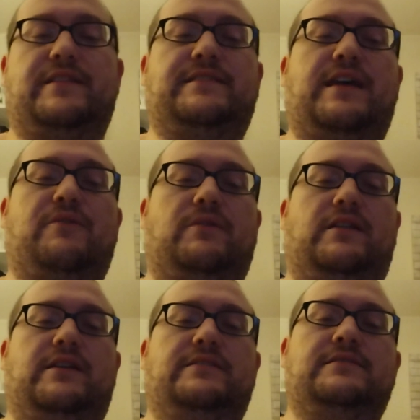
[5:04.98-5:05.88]
gets that
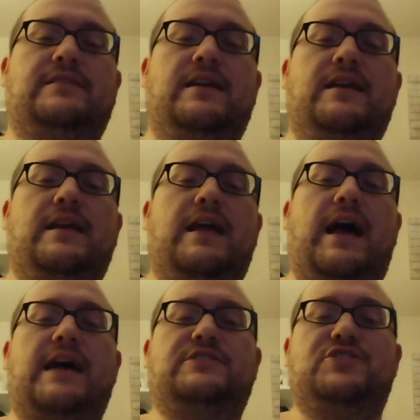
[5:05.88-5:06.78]
release.
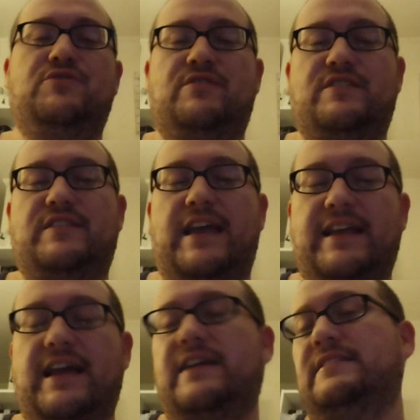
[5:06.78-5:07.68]
I do
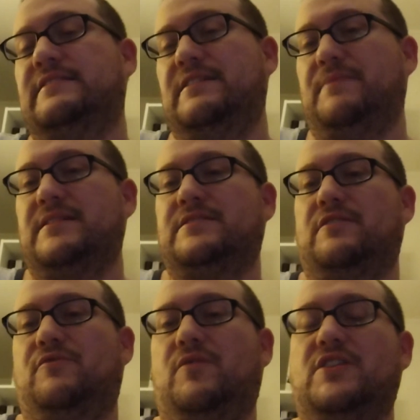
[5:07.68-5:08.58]
think I could see
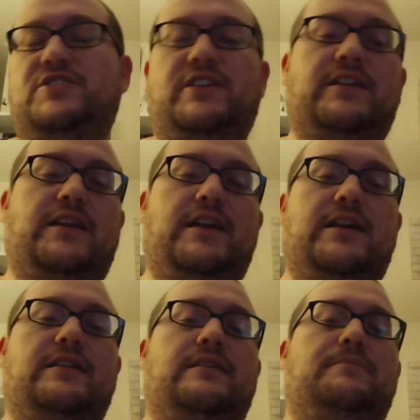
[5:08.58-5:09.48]
myself watching it
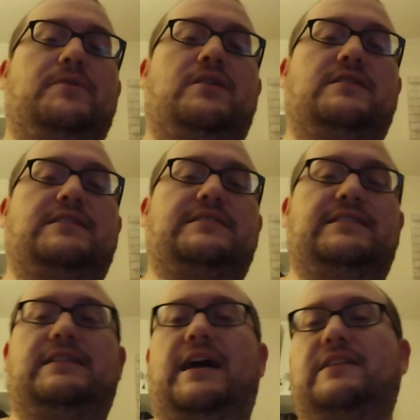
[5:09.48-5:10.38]
again because I
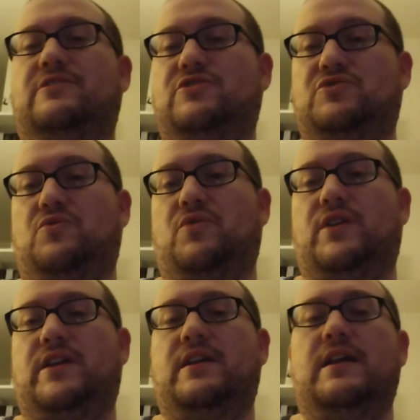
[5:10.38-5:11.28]
did like the
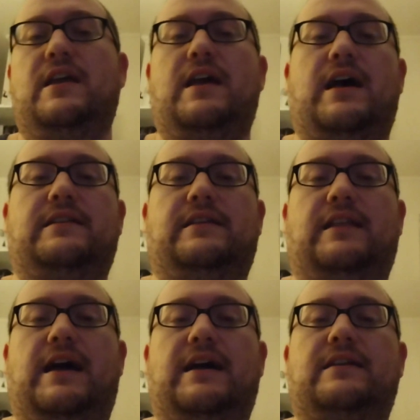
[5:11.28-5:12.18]
story. I did
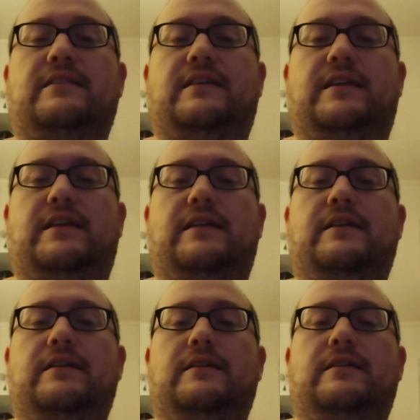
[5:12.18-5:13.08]
like the
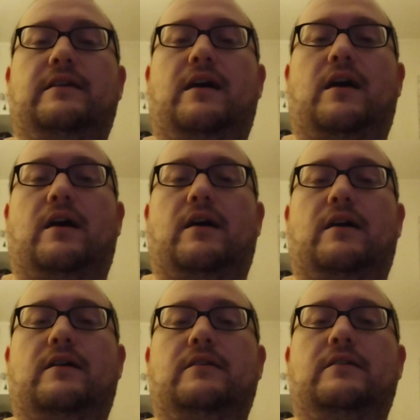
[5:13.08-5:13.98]
uh,